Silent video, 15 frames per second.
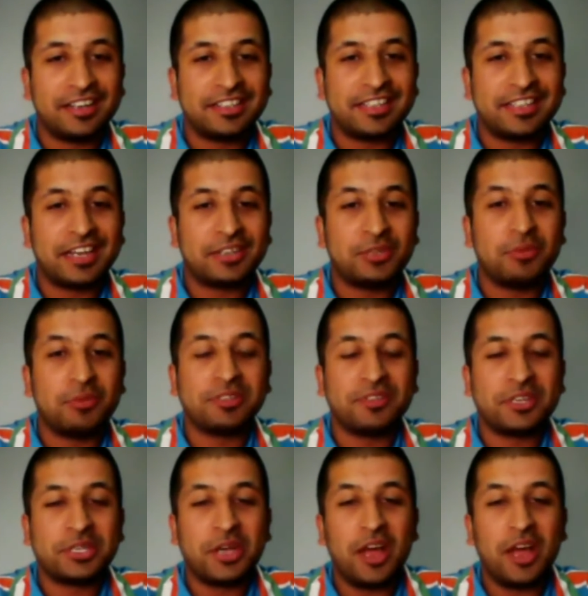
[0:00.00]
take too much of
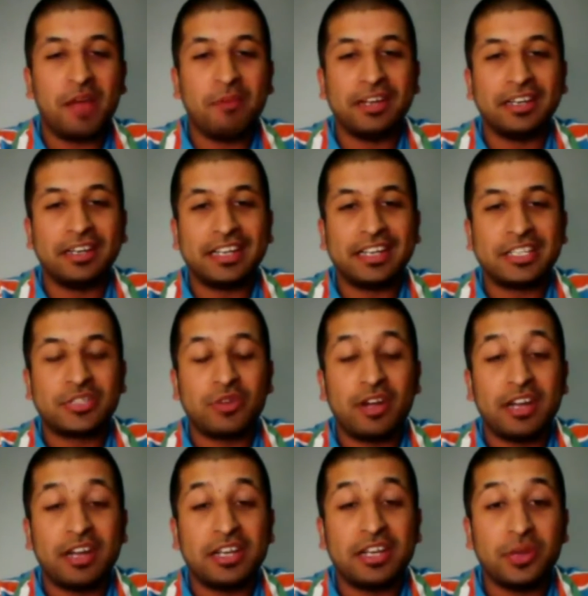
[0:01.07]
your time and get
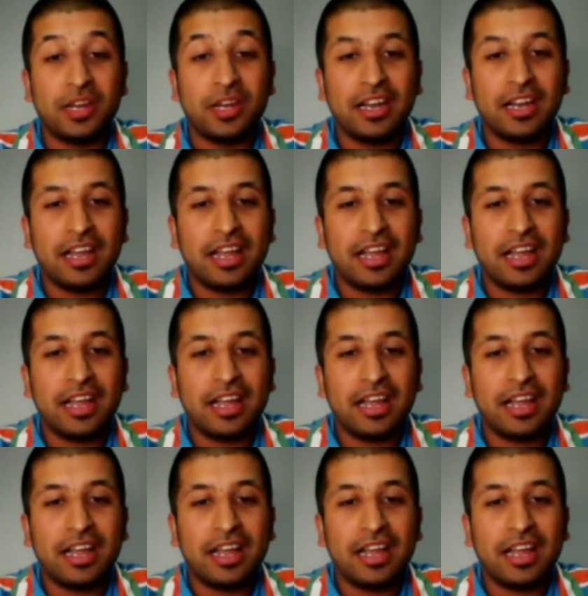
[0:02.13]
straight into it.